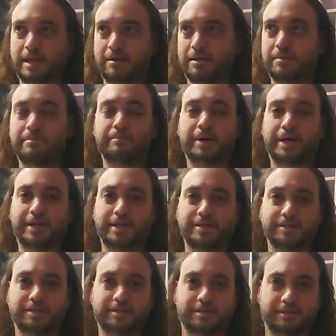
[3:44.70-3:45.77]

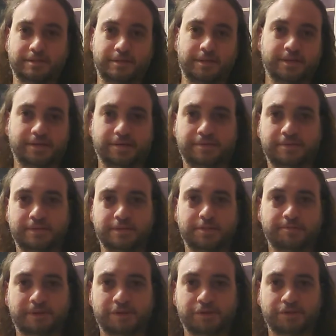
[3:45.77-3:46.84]
embodies this
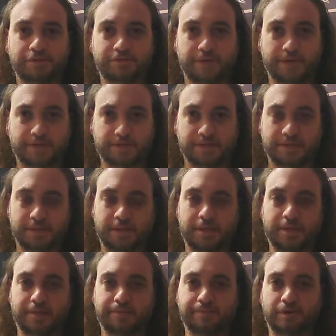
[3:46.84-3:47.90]
special effects
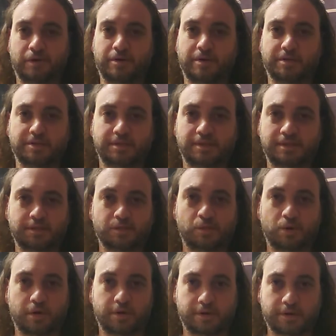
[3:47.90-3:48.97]
artist, his
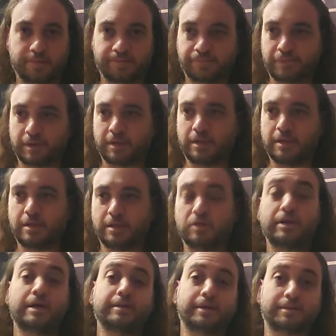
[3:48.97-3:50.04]
work. You
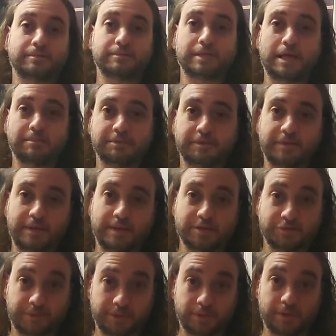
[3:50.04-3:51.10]
know how like Tom
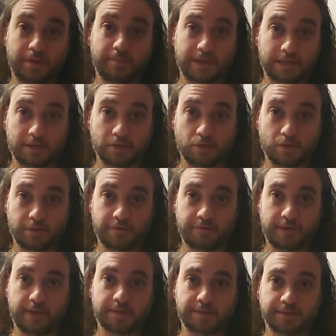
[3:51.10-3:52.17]
Savini's really good at making gore
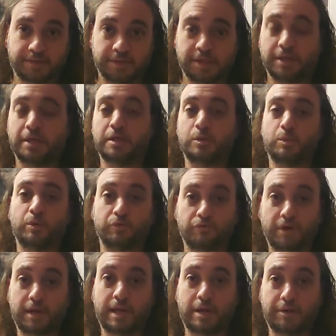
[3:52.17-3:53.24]
effects. Well,
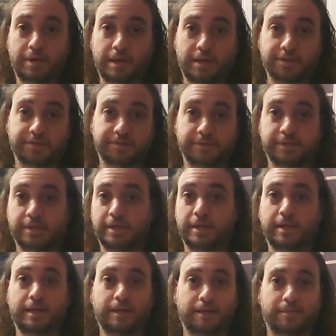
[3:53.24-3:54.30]
Ray Harryhausen
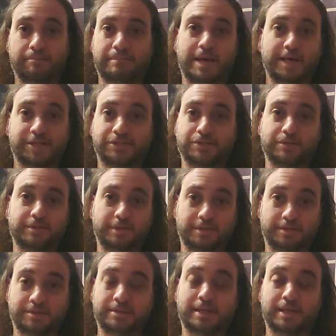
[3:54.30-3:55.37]
mastered
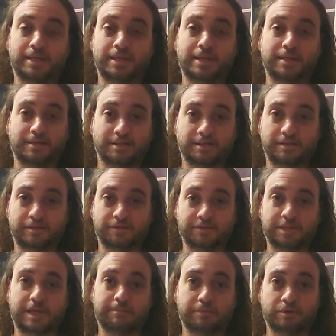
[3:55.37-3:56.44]
the technique of
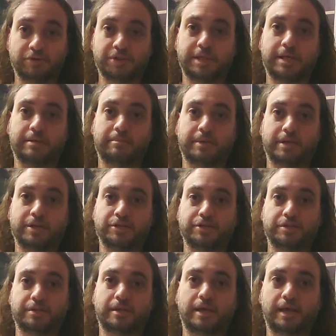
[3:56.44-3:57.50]
stop motion
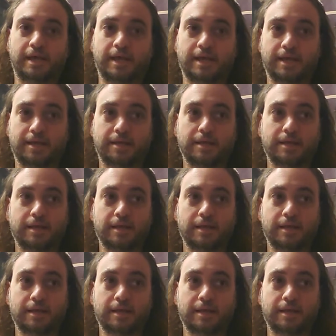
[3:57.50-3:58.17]
animation, and